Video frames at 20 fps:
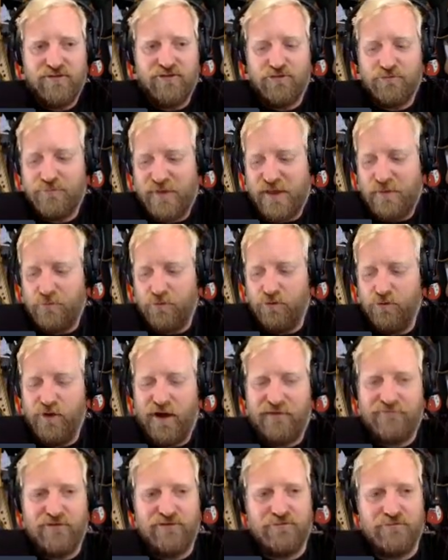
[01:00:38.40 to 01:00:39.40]
There's people
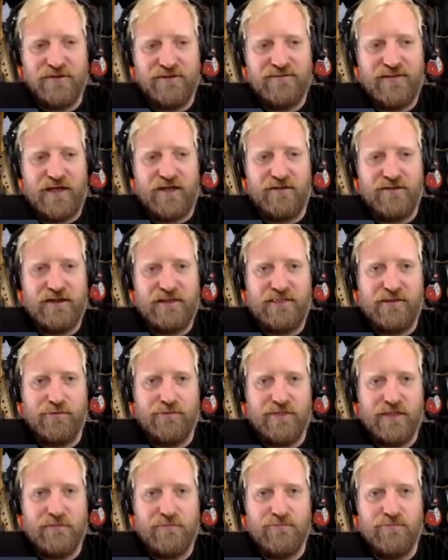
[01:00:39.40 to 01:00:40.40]
who have this mentality
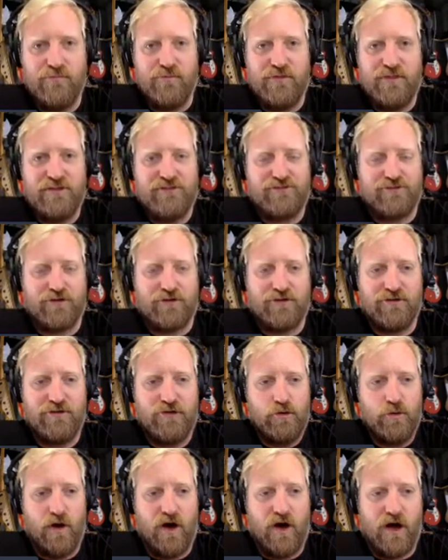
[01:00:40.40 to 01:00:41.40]
that when they start a
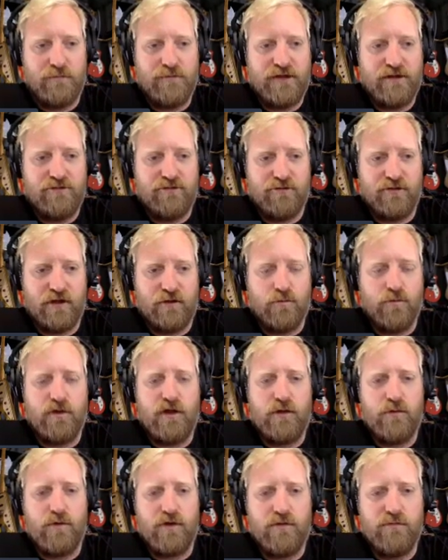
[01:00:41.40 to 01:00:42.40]
new hobby, they're like,
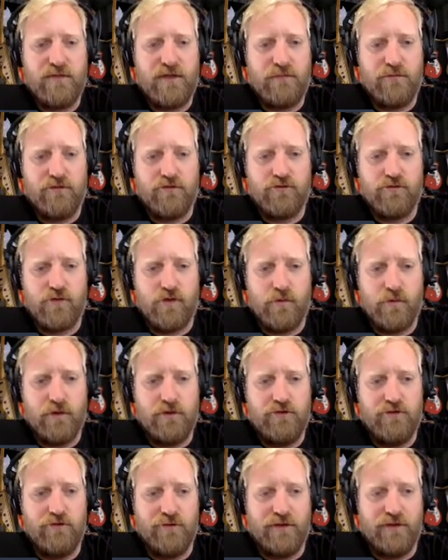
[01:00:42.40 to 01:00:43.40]
well, I want to be able to grow
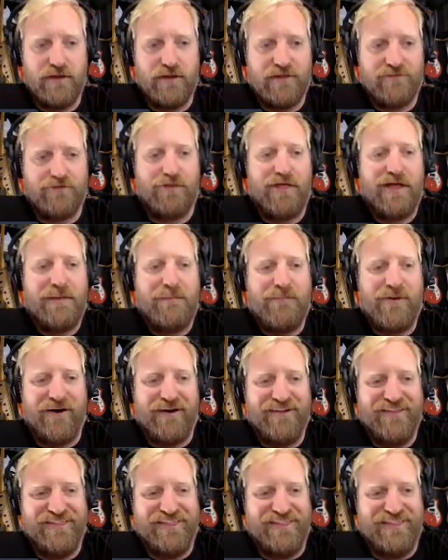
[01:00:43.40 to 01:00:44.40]
into it. And so
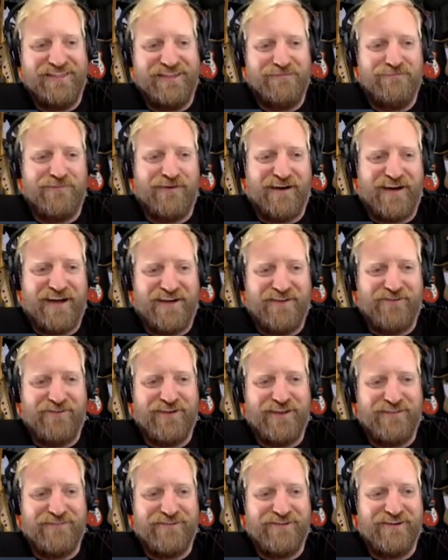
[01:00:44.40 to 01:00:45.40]
they buy
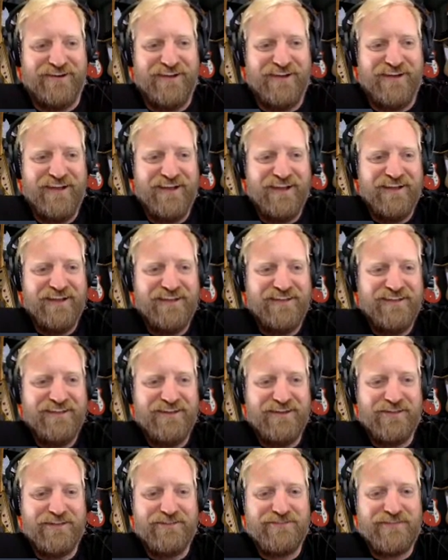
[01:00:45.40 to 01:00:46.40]
whatever,
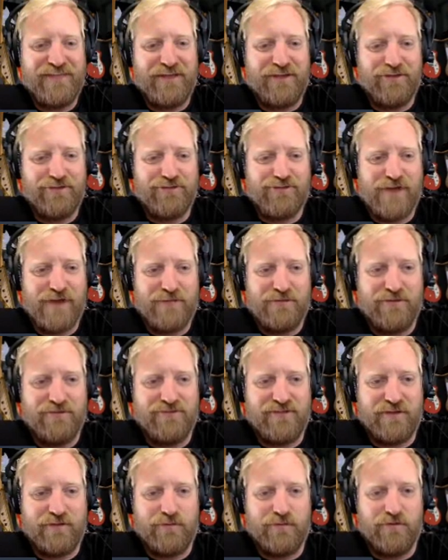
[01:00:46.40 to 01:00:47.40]
the sales rep
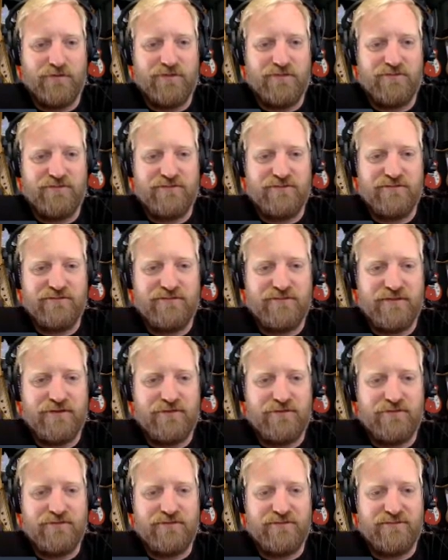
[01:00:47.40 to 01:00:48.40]
is like, well, this
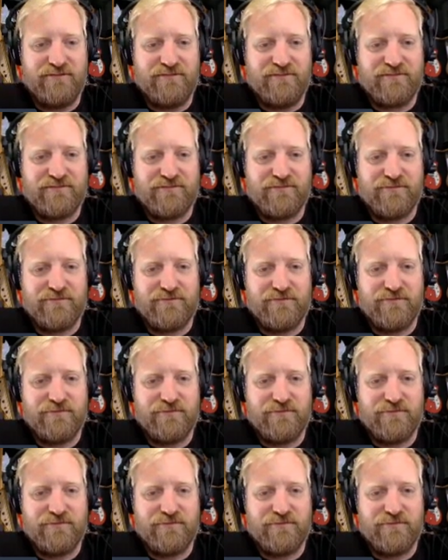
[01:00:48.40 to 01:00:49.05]
is